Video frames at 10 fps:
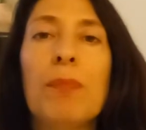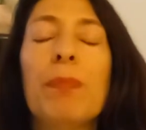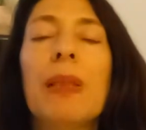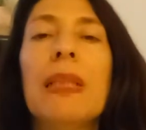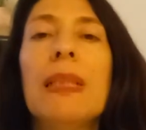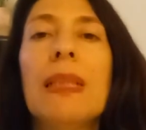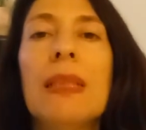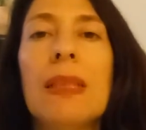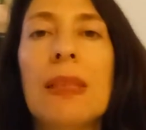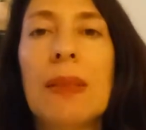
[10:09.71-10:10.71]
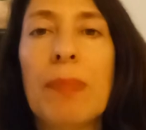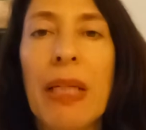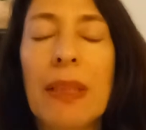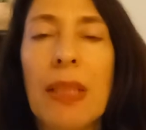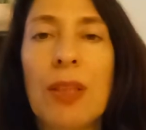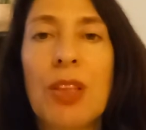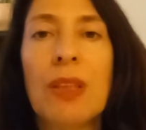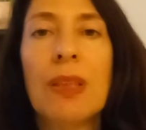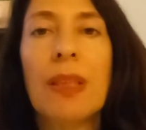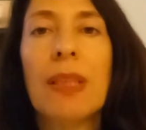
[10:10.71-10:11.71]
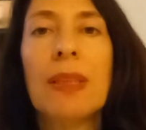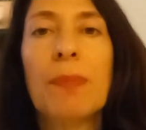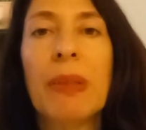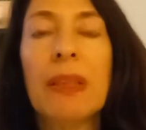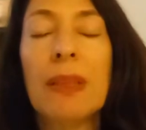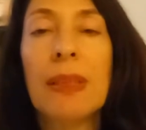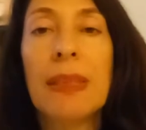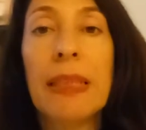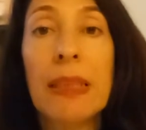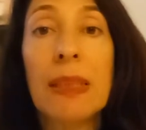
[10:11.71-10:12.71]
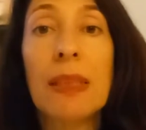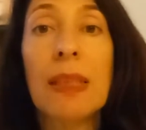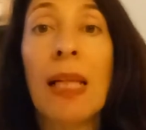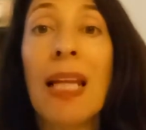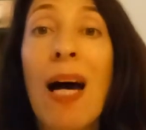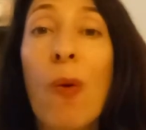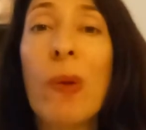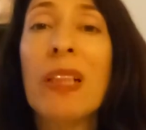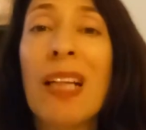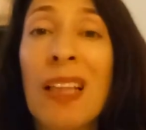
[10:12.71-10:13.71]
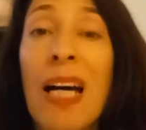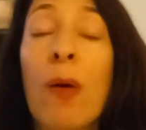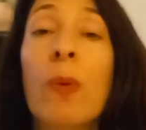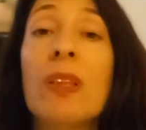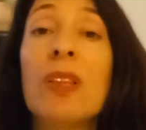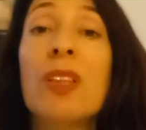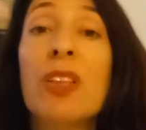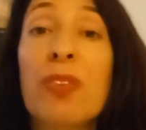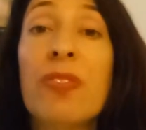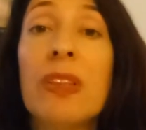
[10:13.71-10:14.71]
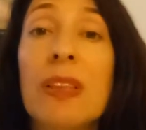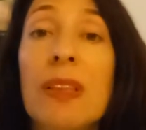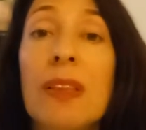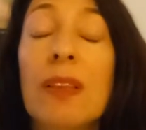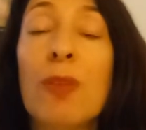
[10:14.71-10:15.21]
Please pay attention to this, because this, allow it to surface.